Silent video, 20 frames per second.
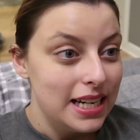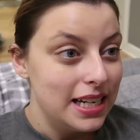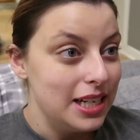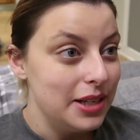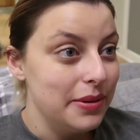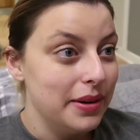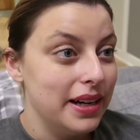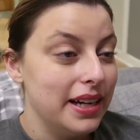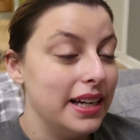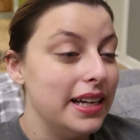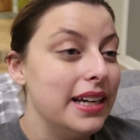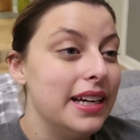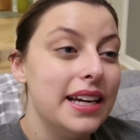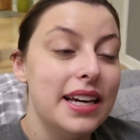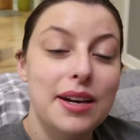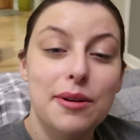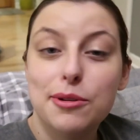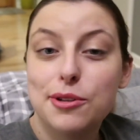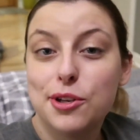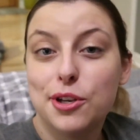Anyway,
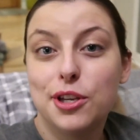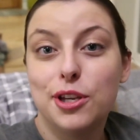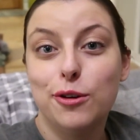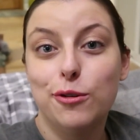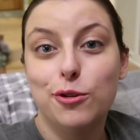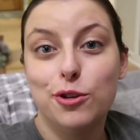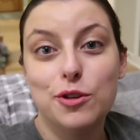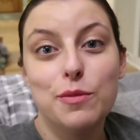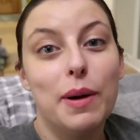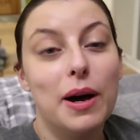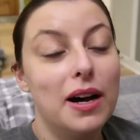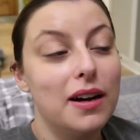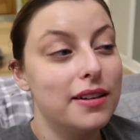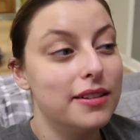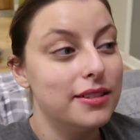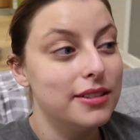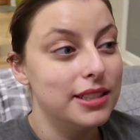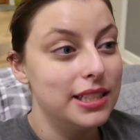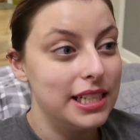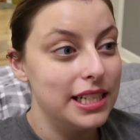it was a huge
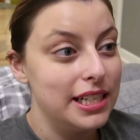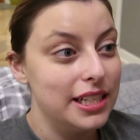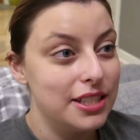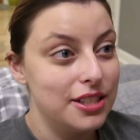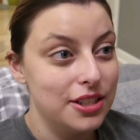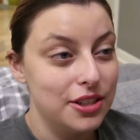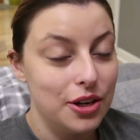debacle to get it